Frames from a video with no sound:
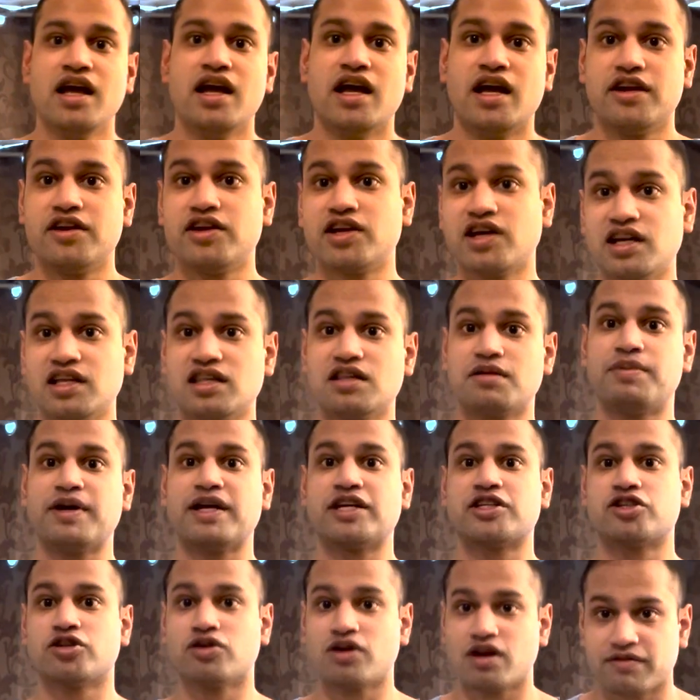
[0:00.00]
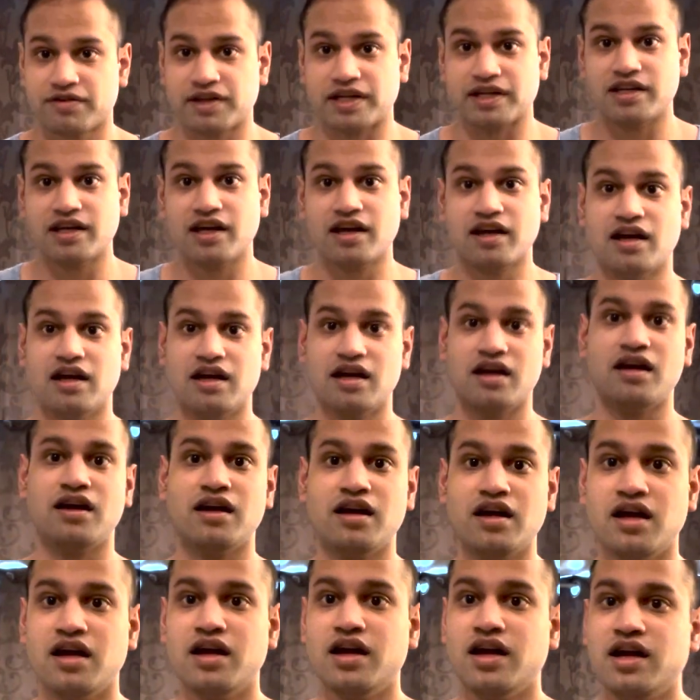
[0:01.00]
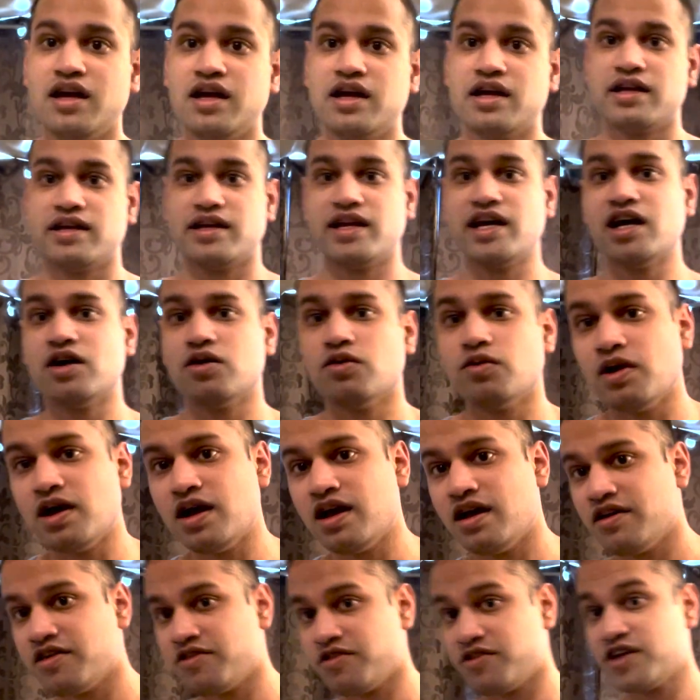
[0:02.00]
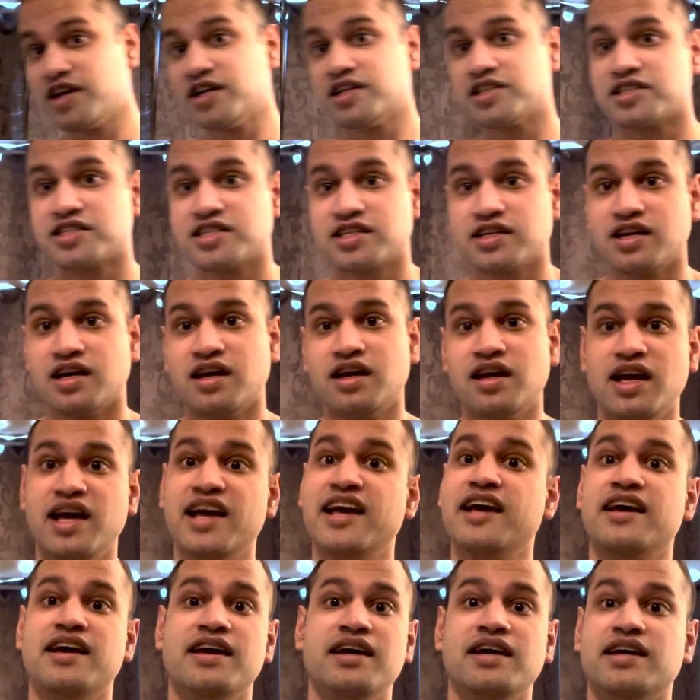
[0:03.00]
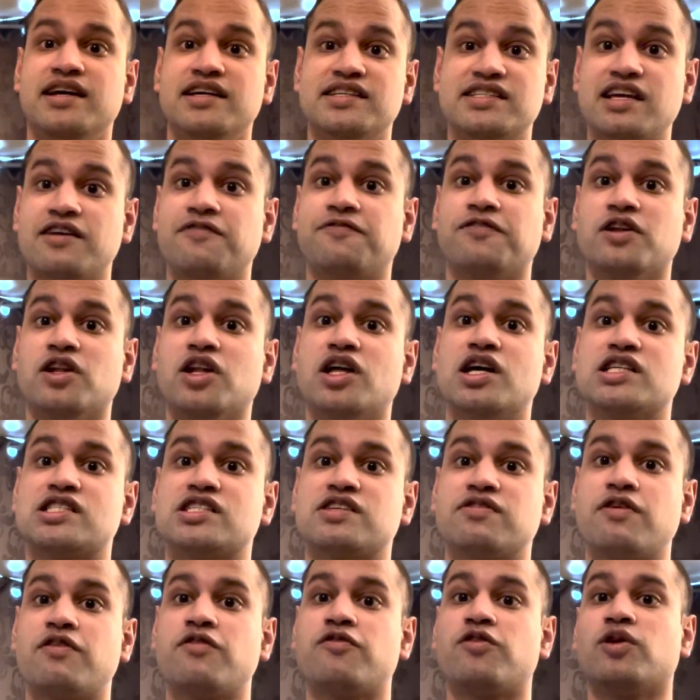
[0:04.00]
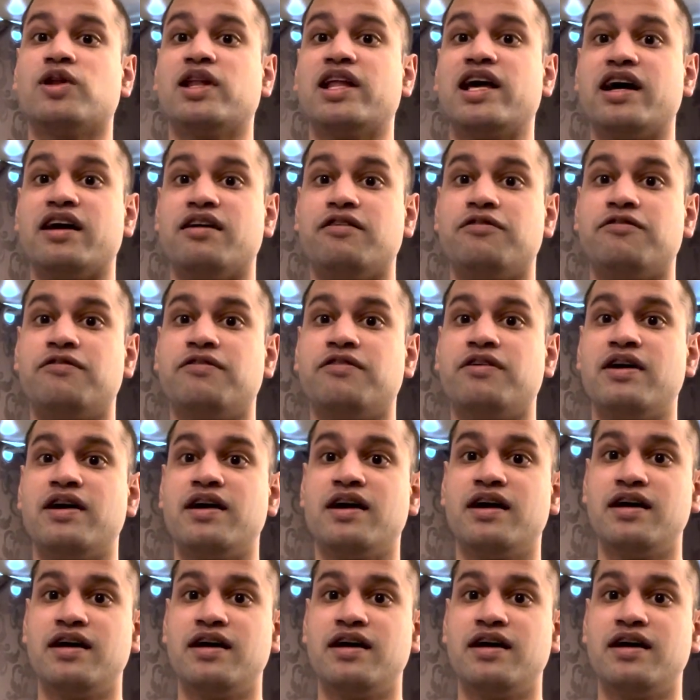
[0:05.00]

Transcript: And you're getting the picture of it. Now, this is a philosophy for life.